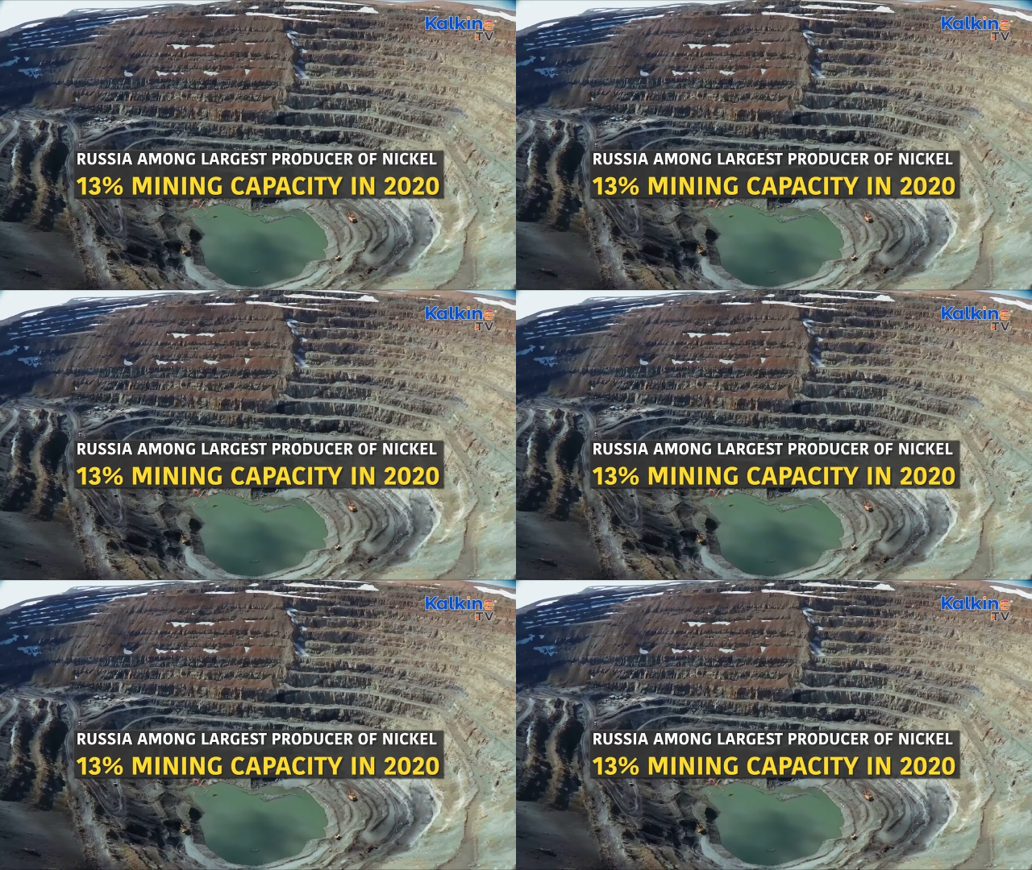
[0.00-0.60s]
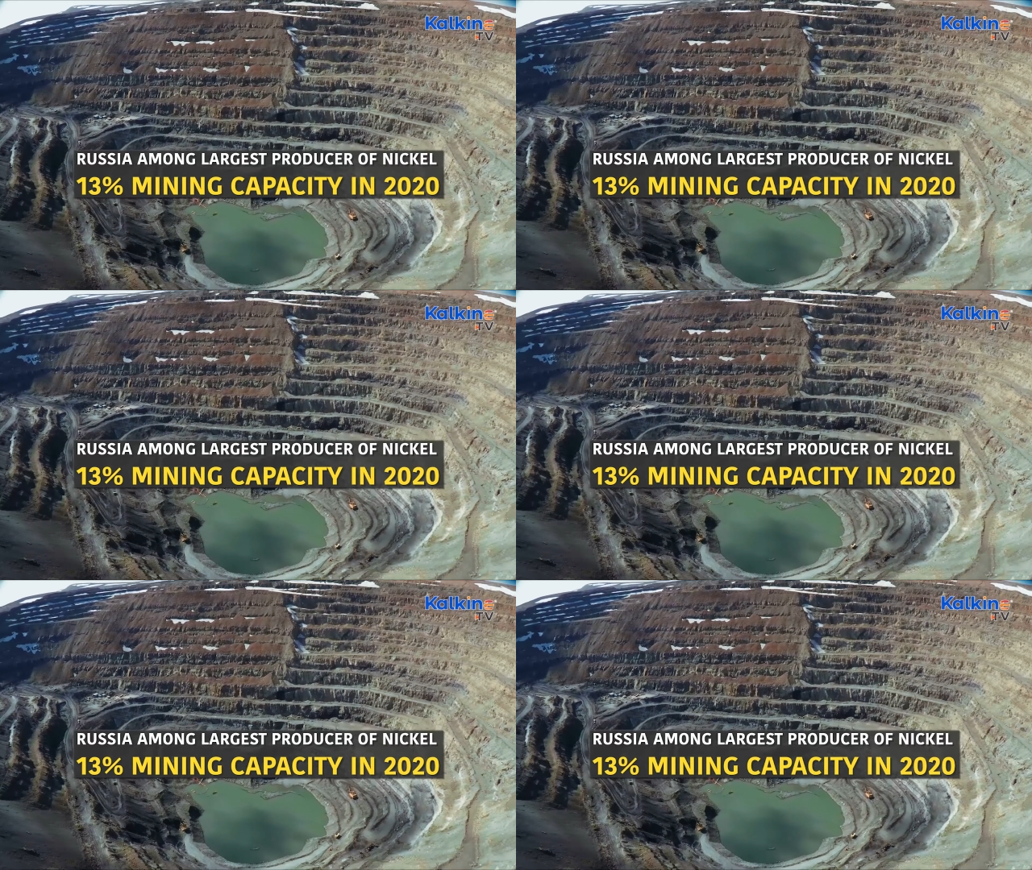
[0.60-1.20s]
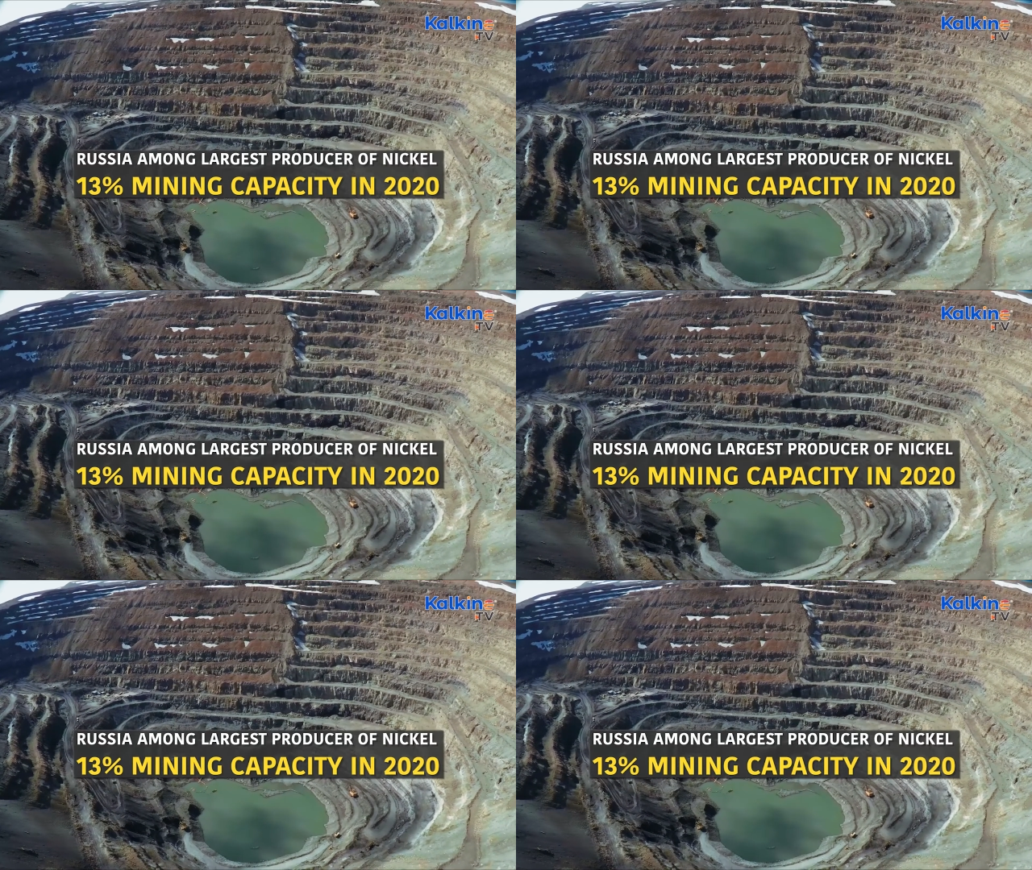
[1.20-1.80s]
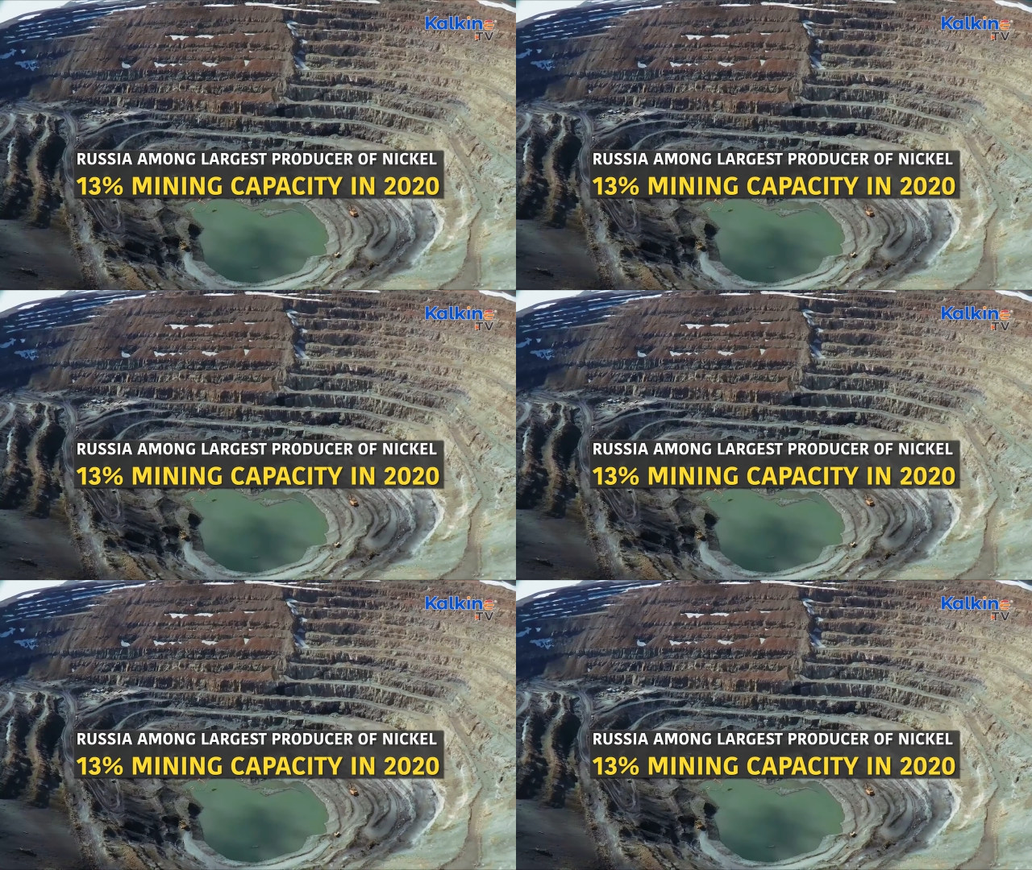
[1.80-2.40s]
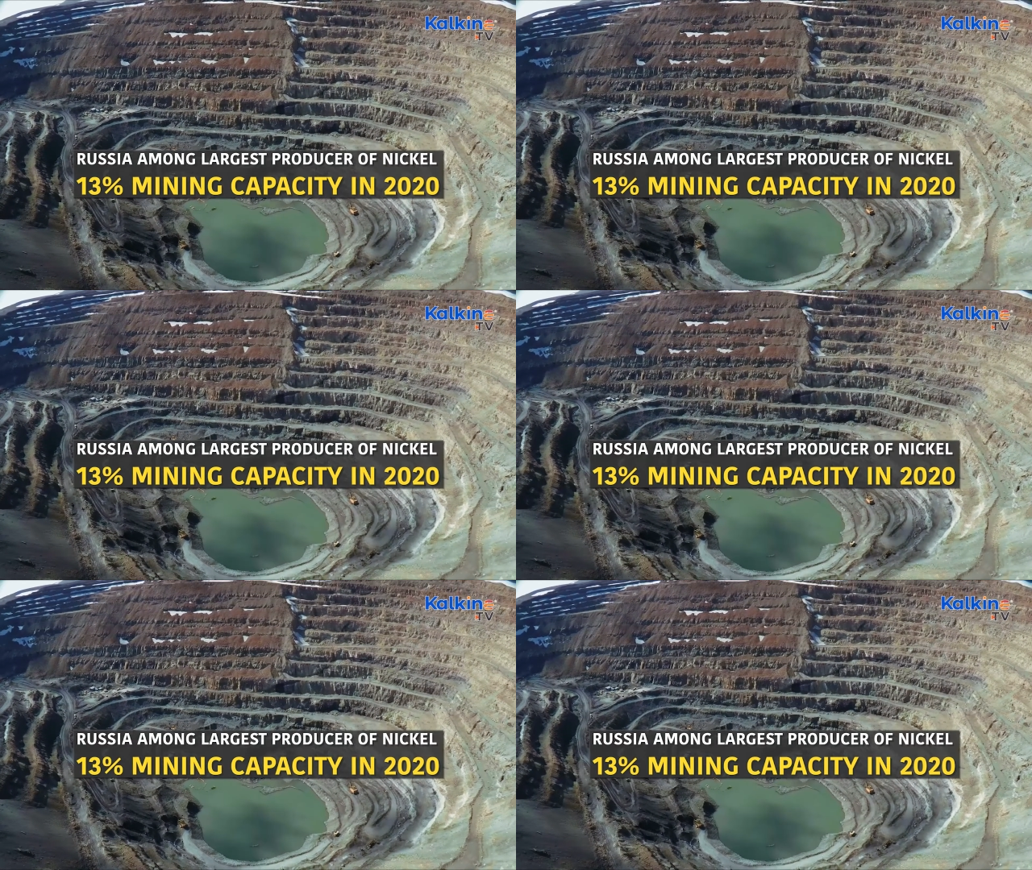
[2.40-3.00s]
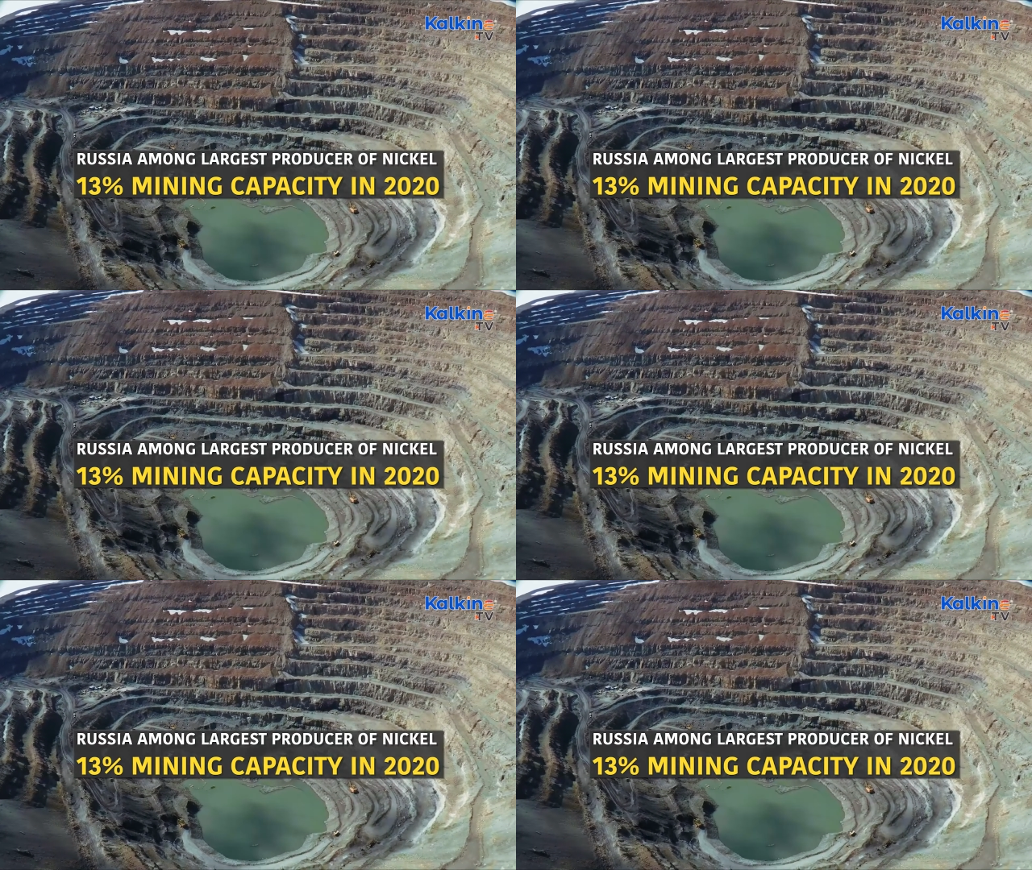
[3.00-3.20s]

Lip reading: Nobody's mouth can be seen.